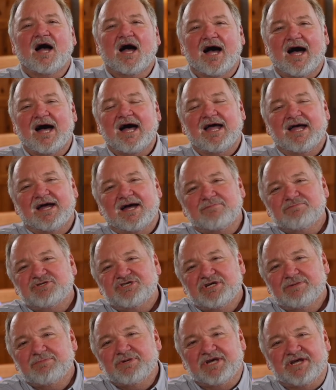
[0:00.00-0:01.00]
Hi, I'm
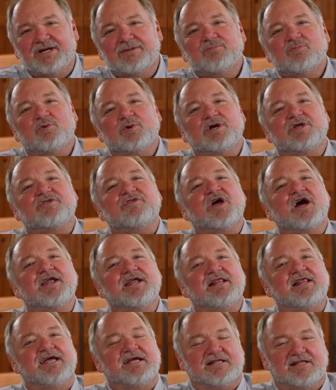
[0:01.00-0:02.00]
Jim Needham with
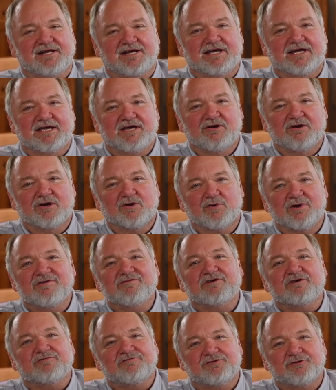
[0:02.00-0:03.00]
Honey Lake Clinic here in
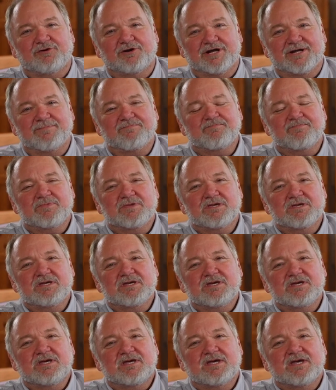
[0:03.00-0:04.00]
Greenville, Florida.
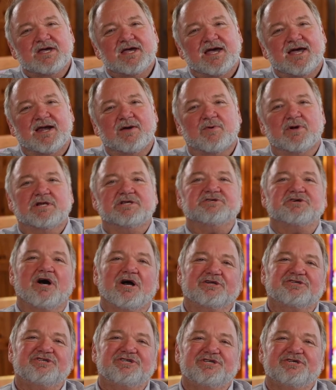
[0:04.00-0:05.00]
And I want to
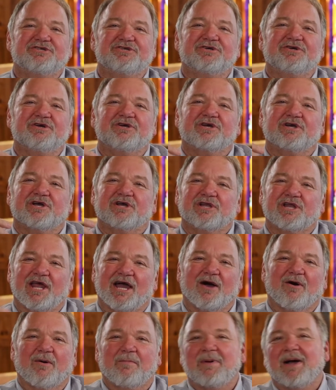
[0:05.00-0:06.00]
talk to you
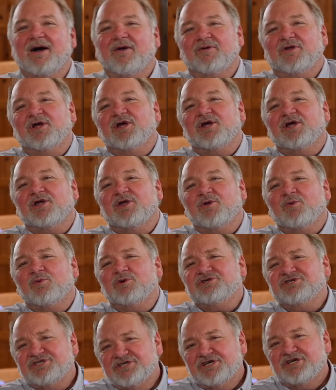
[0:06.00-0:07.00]
now about
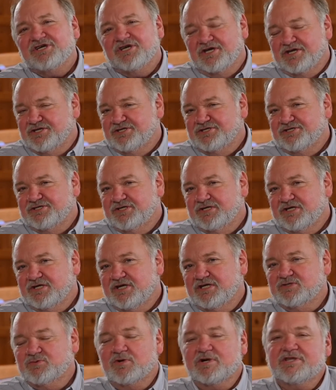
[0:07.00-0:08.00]
resilience.
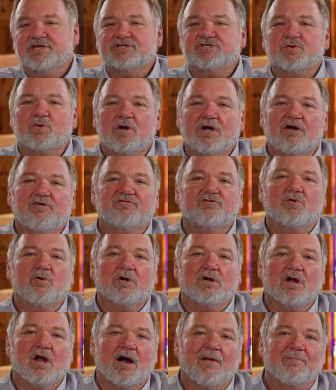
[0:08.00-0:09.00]
It's one of the 12 core
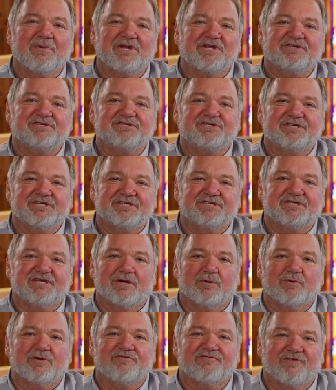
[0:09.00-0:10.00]
competencies
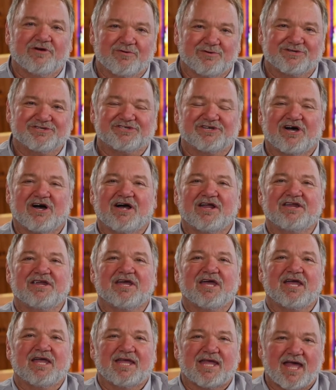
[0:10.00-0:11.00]
that we focus on
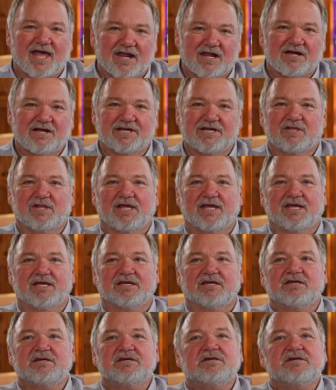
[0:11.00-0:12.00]
at Honey Lake
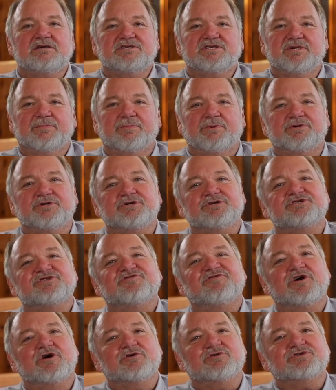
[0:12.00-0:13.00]
to produce
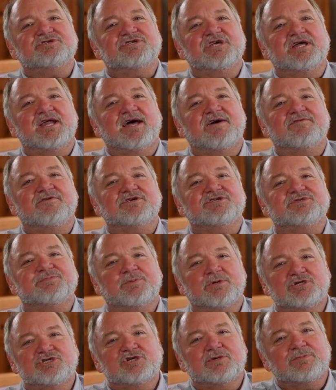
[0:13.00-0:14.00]
folks that have a
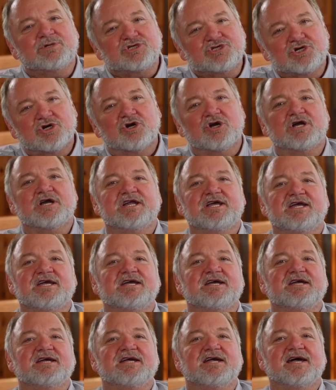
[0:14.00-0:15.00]
spiritual maturity
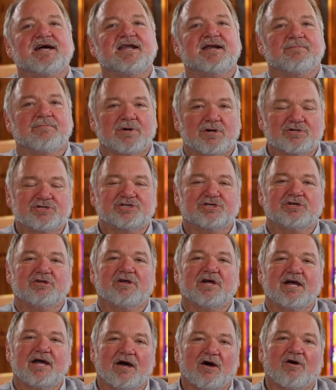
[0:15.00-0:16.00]
and emotional
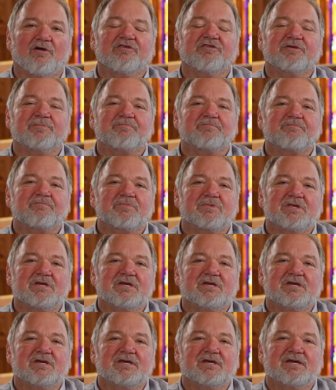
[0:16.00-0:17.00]
health.
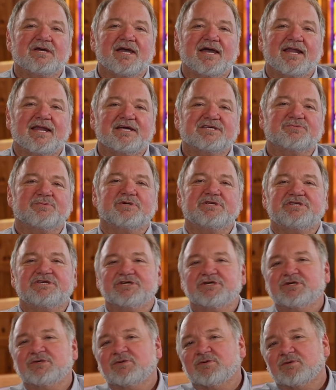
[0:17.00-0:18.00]
And as we
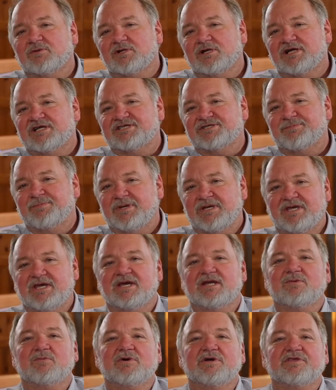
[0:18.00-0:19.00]
do, let's
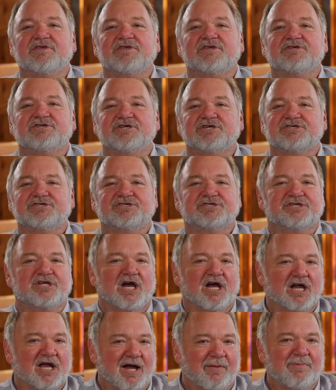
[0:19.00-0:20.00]
begin with just
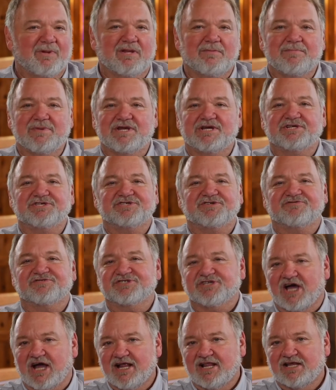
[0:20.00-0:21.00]
a couple of minutes of
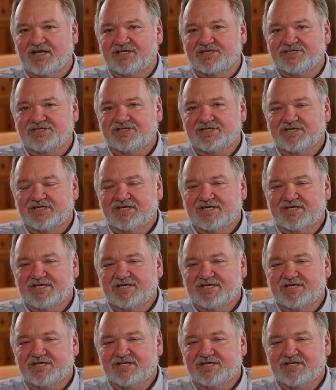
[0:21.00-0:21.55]
silence.